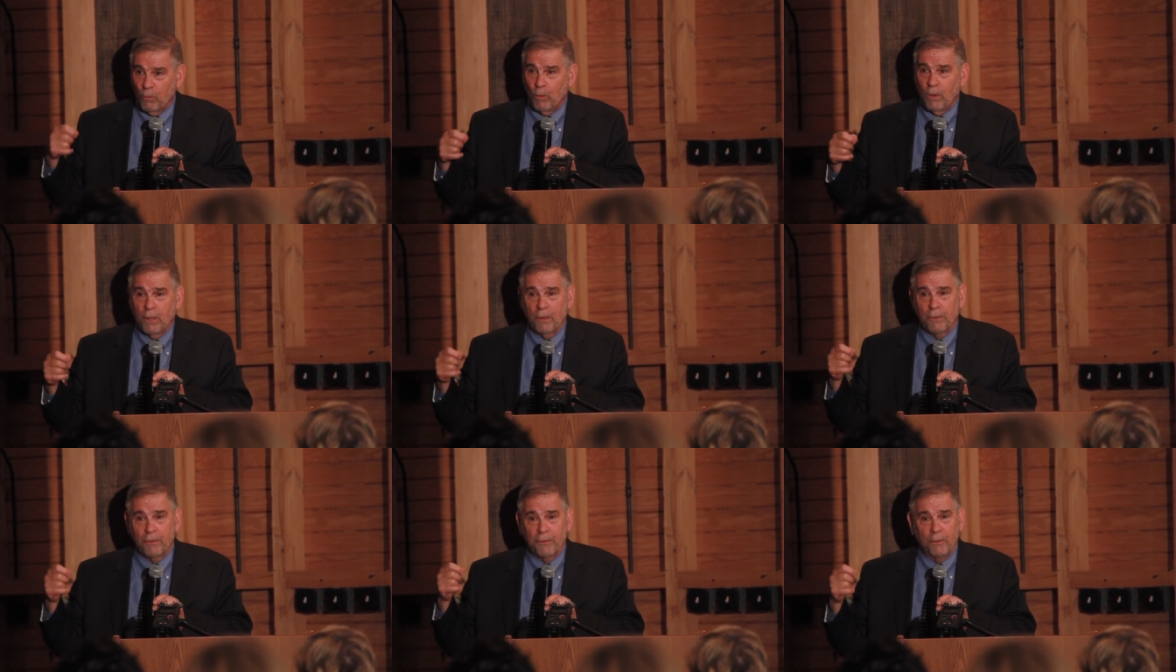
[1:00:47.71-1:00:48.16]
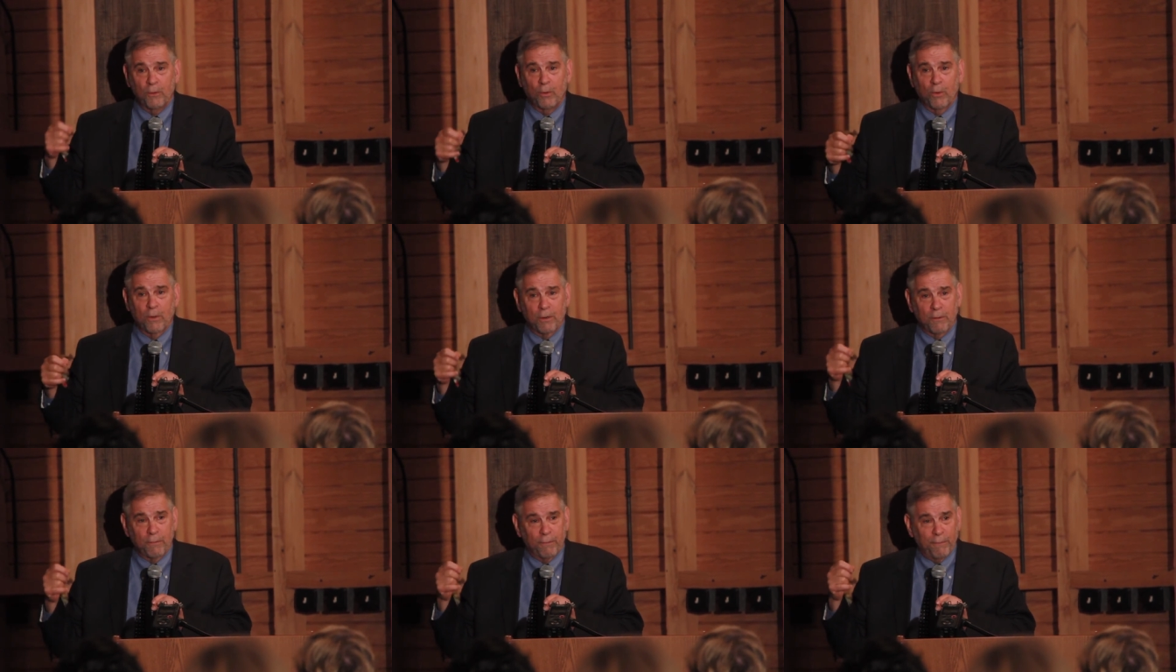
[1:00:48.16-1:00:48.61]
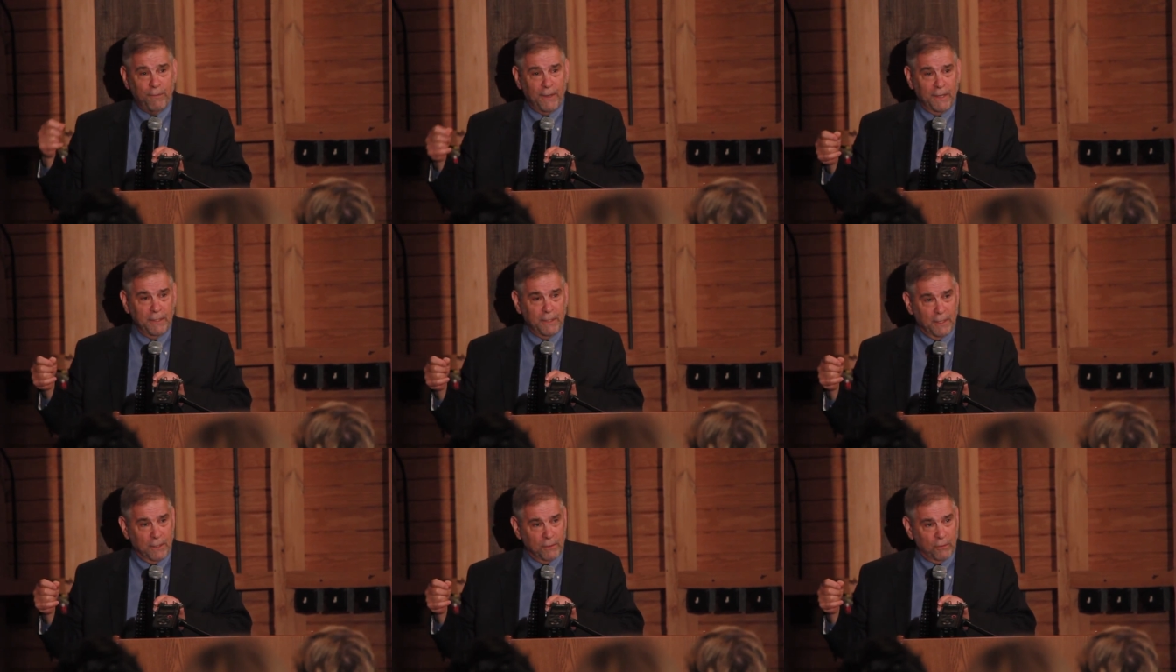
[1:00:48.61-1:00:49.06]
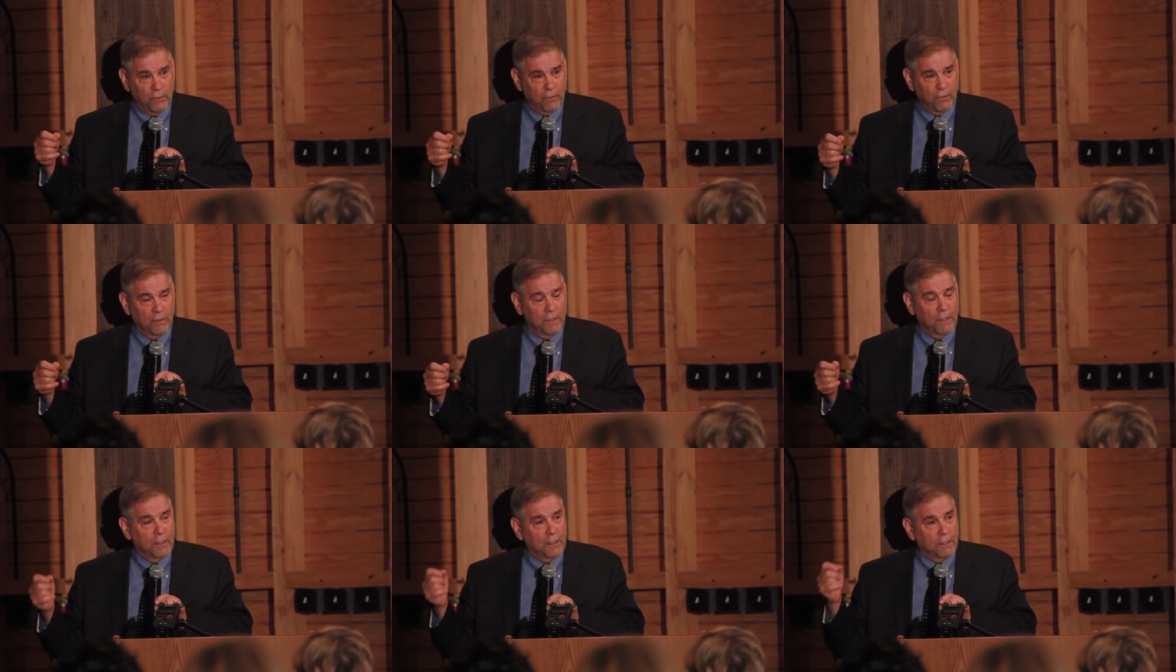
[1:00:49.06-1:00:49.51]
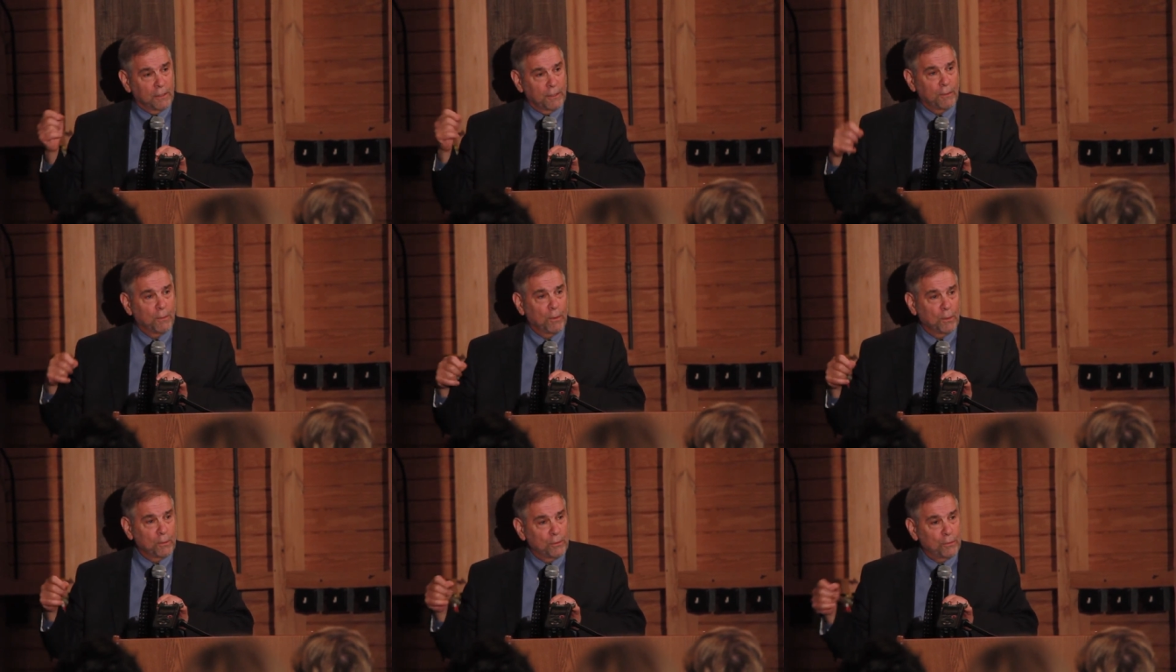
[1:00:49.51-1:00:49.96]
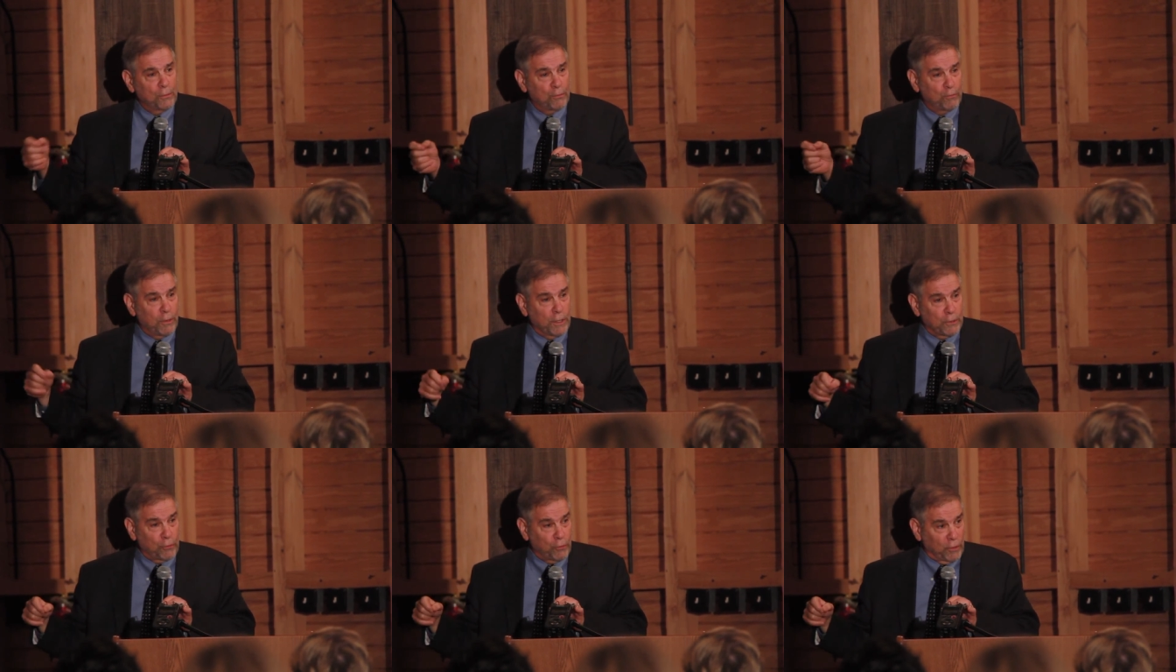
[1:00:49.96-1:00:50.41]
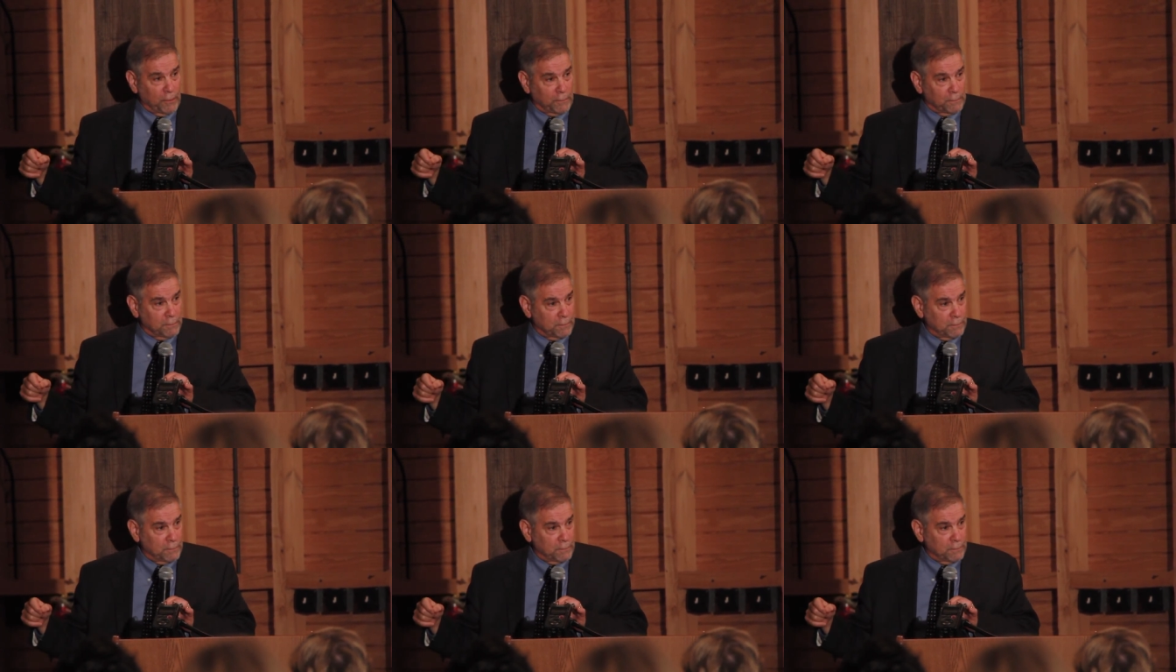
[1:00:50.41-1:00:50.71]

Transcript: wealth in order to finance their own destruction.